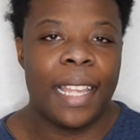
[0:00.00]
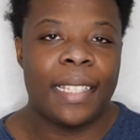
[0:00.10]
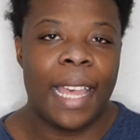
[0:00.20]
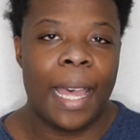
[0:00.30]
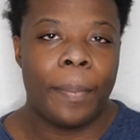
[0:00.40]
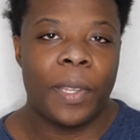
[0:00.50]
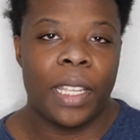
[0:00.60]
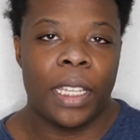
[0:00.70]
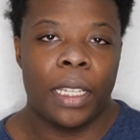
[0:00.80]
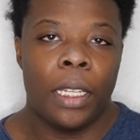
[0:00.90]
that's
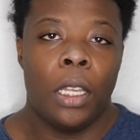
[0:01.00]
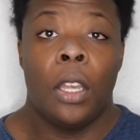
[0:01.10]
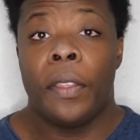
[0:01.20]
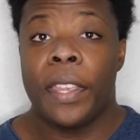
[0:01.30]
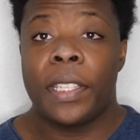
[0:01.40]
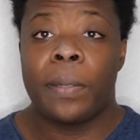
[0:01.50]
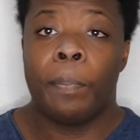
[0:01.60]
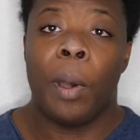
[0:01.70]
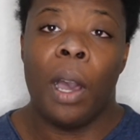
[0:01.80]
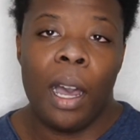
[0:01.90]
happening,
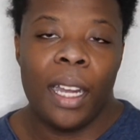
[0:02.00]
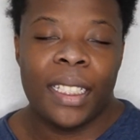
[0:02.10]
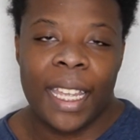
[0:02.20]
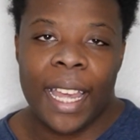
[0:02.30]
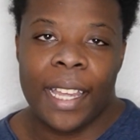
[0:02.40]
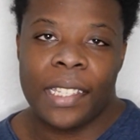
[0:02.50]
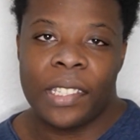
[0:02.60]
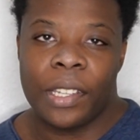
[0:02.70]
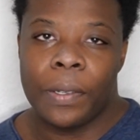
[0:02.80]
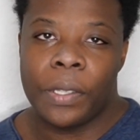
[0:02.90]
this
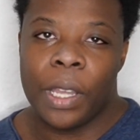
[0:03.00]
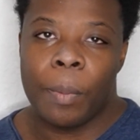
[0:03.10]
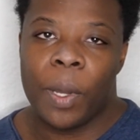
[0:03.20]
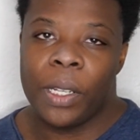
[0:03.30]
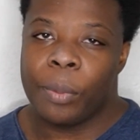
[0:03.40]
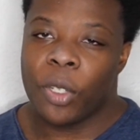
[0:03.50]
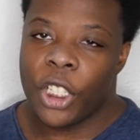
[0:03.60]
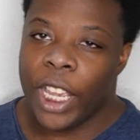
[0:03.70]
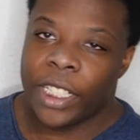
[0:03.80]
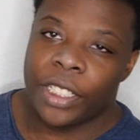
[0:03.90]
podcast goes up on a
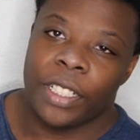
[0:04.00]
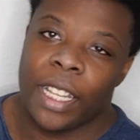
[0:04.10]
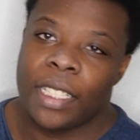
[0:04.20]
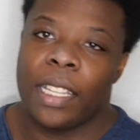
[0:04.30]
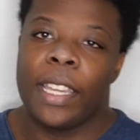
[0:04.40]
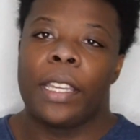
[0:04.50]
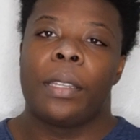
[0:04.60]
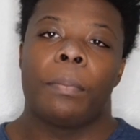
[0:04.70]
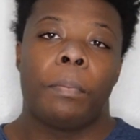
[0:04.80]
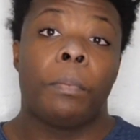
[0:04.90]
projector that's like
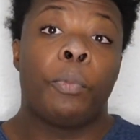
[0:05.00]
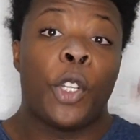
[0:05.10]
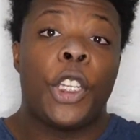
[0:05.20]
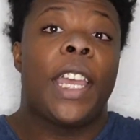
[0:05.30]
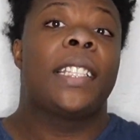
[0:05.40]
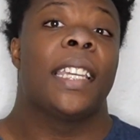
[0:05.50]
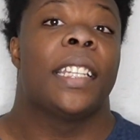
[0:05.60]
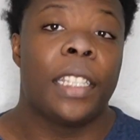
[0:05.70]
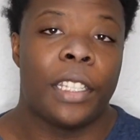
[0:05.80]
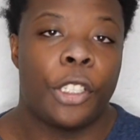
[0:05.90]
projecting
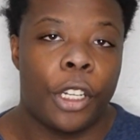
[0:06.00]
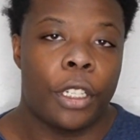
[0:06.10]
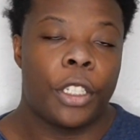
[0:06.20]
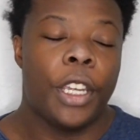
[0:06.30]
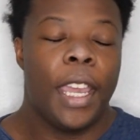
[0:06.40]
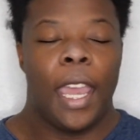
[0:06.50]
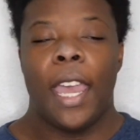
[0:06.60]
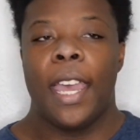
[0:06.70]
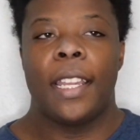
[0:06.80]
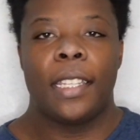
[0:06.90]
into the church,
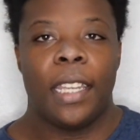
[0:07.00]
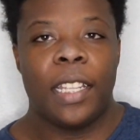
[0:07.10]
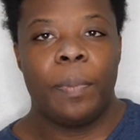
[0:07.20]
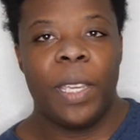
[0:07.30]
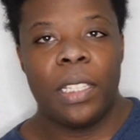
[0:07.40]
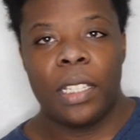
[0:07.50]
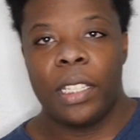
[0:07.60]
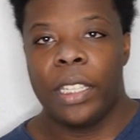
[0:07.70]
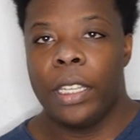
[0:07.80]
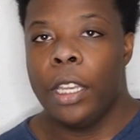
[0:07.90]
and it's
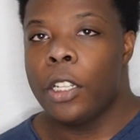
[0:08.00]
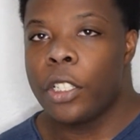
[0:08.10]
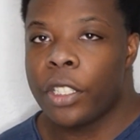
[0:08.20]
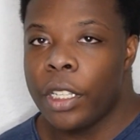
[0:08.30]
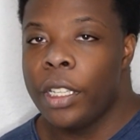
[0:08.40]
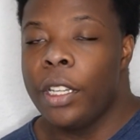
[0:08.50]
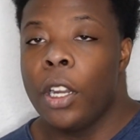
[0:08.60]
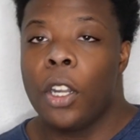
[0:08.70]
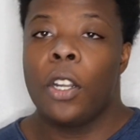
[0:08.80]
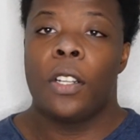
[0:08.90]
basically just
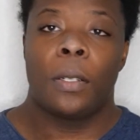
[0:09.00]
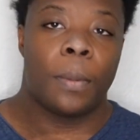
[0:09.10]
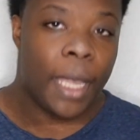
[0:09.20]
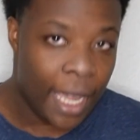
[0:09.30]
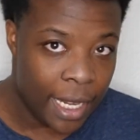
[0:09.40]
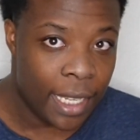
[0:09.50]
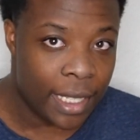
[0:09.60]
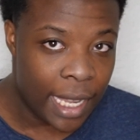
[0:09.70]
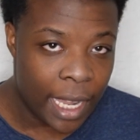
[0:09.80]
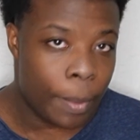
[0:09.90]
her, Katie,
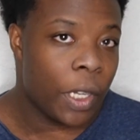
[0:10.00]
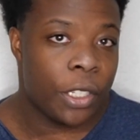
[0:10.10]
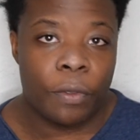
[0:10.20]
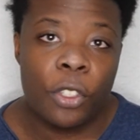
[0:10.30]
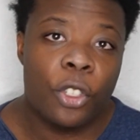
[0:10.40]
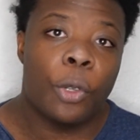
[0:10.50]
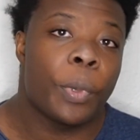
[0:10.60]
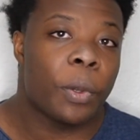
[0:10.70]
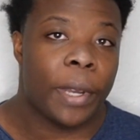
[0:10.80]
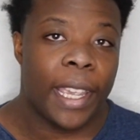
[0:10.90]
saying a bunch of
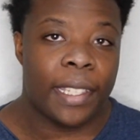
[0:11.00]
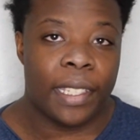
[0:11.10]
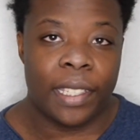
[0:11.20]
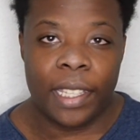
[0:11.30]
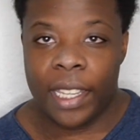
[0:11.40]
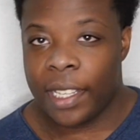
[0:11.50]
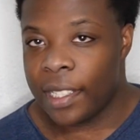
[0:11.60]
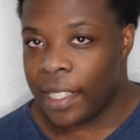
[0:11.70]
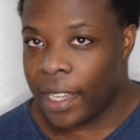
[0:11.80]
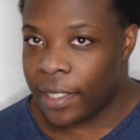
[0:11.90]
super racist
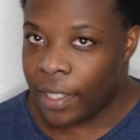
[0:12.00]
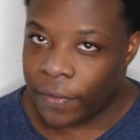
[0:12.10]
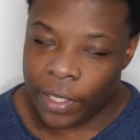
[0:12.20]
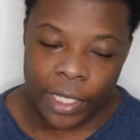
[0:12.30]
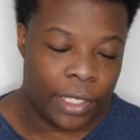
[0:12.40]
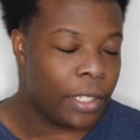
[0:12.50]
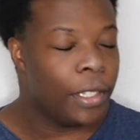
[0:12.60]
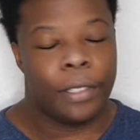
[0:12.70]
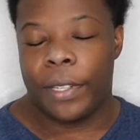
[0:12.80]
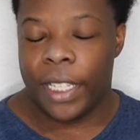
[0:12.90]
things, saying stuff like
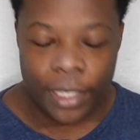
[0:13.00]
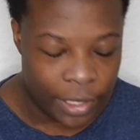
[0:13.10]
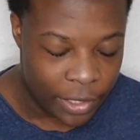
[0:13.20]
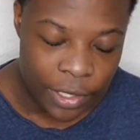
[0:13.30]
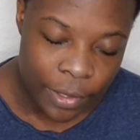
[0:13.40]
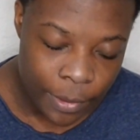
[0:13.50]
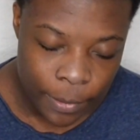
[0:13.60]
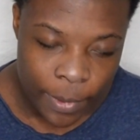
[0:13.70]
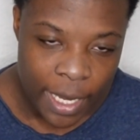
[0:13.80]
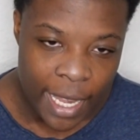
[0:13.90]
certain races
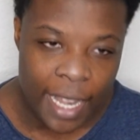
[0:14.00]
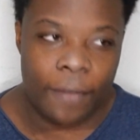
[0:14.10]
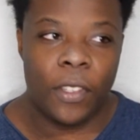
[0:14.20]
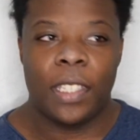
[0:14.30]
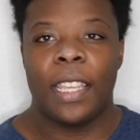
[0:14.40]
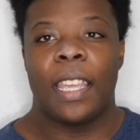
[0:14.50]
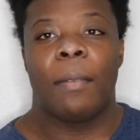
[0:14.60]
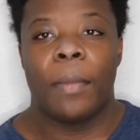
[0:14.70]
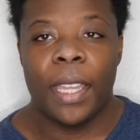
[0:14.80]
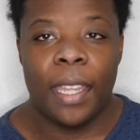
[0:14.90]
don't have the
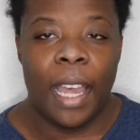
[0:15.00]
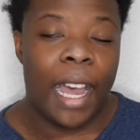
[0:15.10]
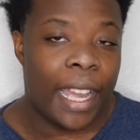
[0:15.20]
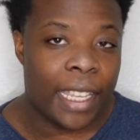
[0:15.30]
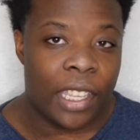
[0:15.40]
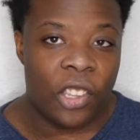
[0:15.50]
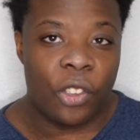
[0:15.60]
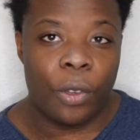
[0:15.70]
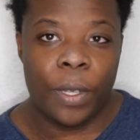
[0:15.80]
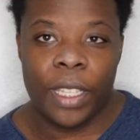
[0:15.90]
same
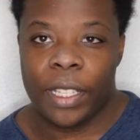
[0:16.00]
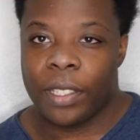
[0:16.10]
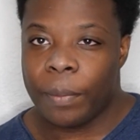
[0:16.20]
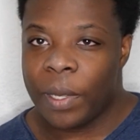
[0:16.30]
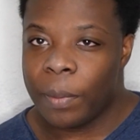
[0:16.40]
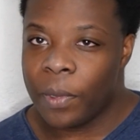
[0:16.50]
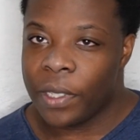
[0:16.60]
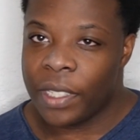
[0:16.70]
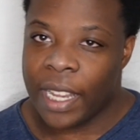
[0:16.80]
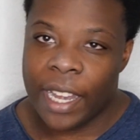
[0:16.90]
IQ and that some people are
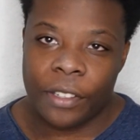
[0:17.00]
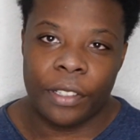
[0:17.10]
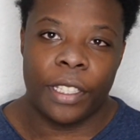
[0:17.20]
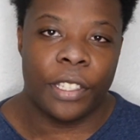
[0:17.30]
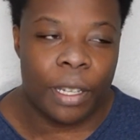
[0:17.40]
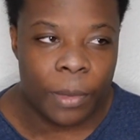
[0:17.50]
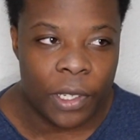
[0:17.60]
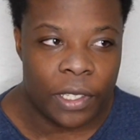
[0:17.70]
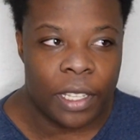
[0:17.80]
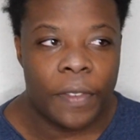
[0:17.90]
just naturally dumber
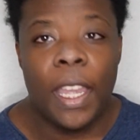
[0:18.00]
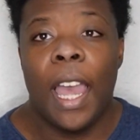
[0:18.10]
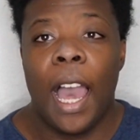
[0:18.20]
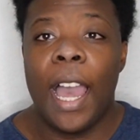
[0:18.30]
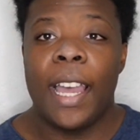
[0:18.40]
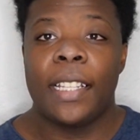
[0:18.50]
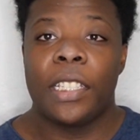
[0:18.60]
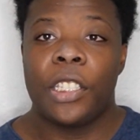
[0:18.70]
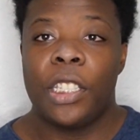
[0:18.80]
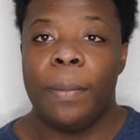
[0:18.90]
and stuff.
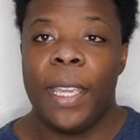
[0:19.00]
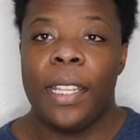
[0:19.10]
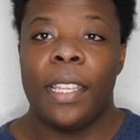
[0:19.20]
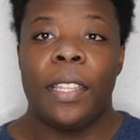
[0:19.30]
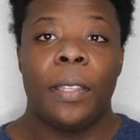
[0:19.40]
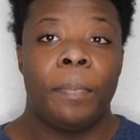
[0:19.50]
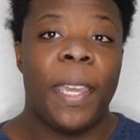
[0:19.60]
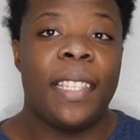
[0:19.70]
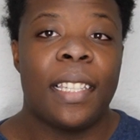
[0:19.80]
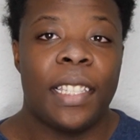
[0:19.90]
And she
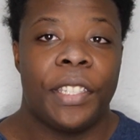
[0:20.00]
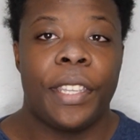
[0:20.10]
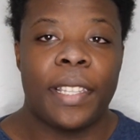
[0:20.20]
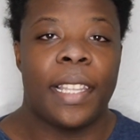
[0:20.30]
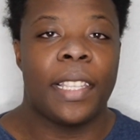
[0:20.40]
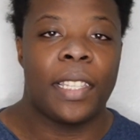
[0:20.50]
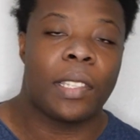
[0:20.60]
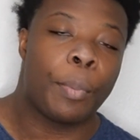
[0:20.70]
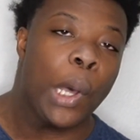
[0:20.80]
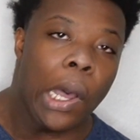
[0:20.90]
says that this
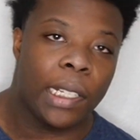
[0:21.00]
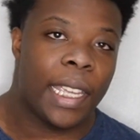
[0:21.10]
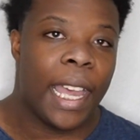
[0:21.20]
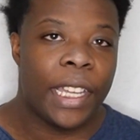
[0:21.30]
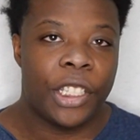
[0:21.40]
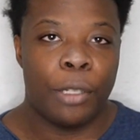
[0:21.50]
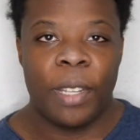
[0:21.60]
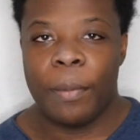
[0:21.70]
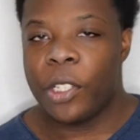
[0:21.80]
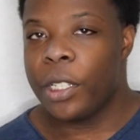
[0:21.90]
is a podcast she
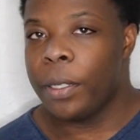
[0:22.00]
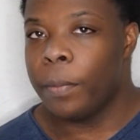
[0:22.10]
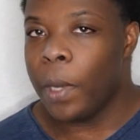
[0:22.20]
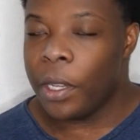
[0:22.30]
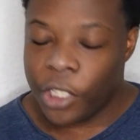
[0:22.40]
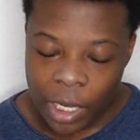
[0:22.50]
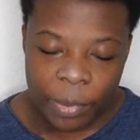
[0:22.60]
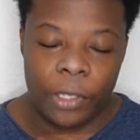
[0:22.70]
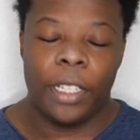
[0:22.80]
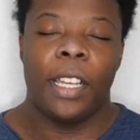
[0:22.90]
made, but she
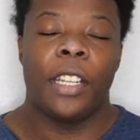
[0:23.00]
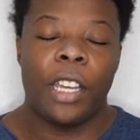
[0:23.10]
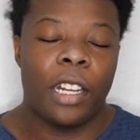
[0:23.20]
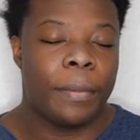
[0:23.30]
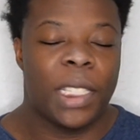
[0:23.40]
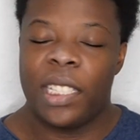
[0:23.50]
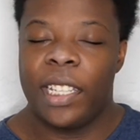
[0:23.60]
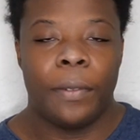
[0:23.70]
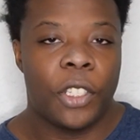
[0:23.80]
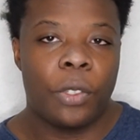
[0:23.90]
uploaded it
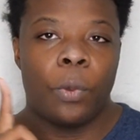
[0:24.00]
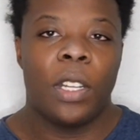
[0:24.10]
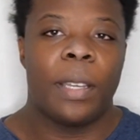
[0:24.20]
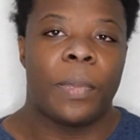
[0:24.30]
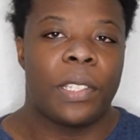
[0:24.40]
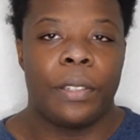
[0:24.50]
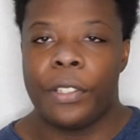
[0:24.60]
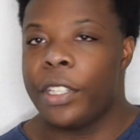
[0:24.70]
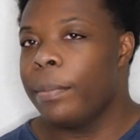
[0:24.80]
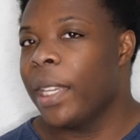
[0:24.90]
anonymously, and it was just one
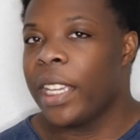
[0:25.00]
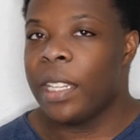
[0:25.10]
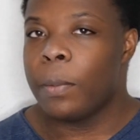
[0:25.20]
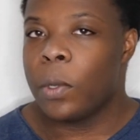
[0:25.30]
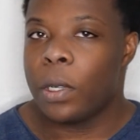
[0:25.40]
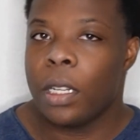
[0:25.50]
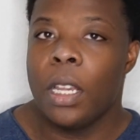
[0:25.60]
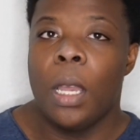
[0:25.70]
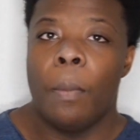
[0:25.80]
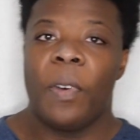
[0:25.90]
episode. She didn't make any more,
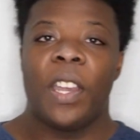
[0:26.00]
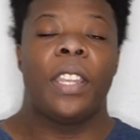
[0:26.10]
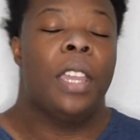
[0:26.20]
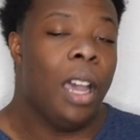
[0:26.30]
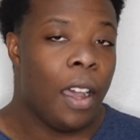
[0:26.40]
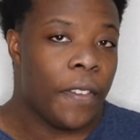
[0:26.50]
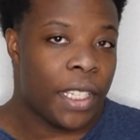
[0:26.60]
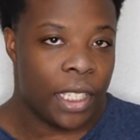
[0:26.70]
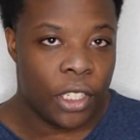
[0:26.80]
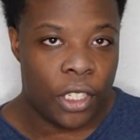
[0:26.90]
but
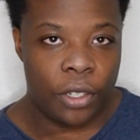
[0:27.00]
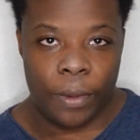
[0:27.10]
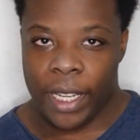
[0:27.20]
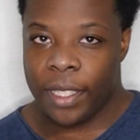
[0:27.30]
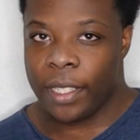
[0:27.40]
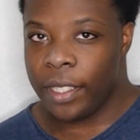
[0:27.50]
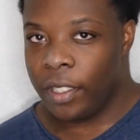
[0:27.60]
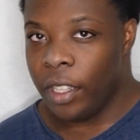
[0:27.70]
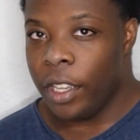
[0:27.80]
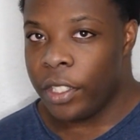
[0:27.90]
obviously she's a
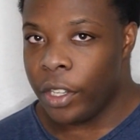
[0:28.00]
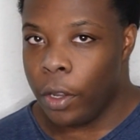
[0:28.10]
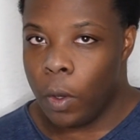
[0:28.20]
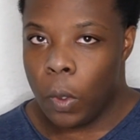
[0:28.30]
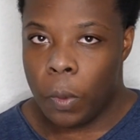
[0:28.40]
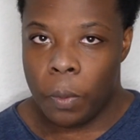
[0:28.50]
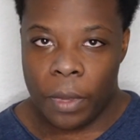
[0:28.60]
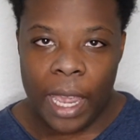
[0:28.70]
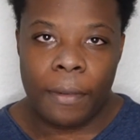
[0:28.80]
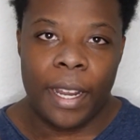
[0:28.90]
racist. So
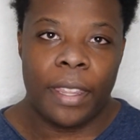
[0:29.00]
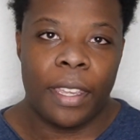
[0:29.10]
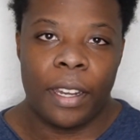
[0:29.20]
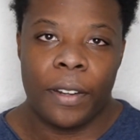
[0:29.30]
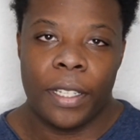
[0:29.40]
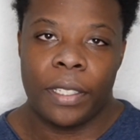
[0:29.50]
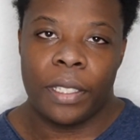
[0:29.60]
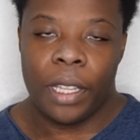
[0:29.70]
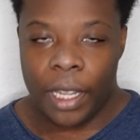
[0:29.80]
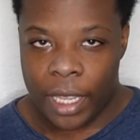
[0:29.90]
that right there
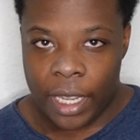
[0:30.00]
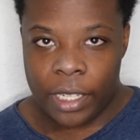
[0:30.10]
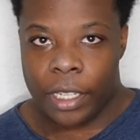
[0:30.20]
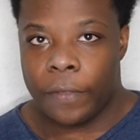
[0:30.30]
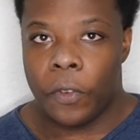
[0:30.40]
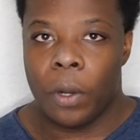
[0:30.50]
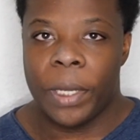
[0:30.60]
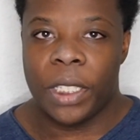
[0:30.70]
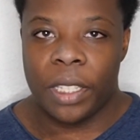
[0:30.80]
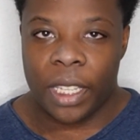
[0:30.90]
is, again,
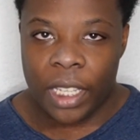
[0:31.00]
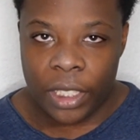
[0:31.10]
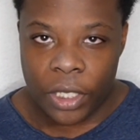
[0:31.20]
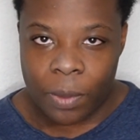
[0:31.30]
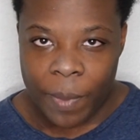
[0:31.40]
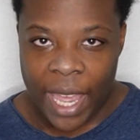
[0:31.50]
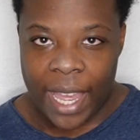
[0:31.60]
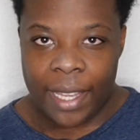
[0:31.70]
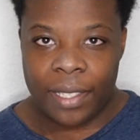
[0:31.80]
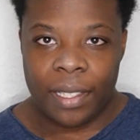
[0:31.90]
conforming to the killer's
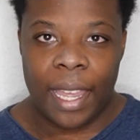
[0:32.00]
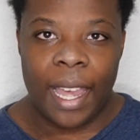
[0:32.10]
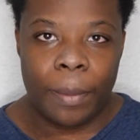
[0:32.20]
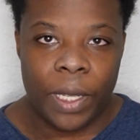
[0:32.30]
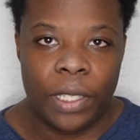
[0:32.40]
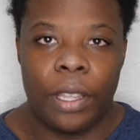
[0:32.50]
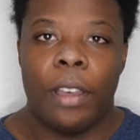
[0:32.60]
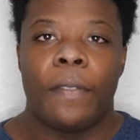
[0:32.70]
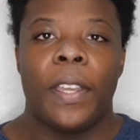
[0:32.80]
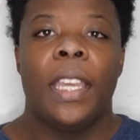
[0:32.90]
past habits
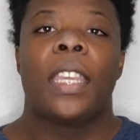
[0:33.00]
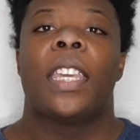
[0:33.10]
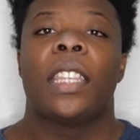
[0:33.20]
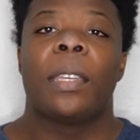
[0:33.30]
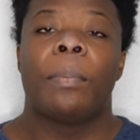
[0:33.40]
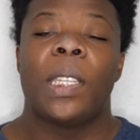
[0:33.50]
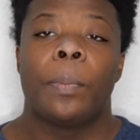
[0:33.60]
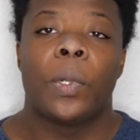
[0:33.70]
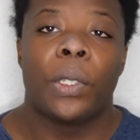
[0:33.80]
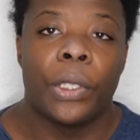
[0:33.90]
of killing
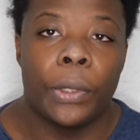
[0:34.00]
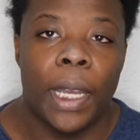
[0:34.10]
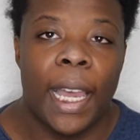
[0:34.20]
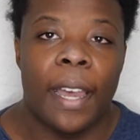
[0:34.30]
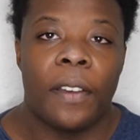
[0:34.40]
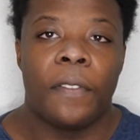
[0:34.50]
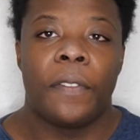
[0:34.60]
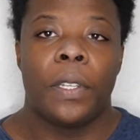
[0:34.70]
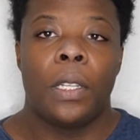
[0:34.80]
people who have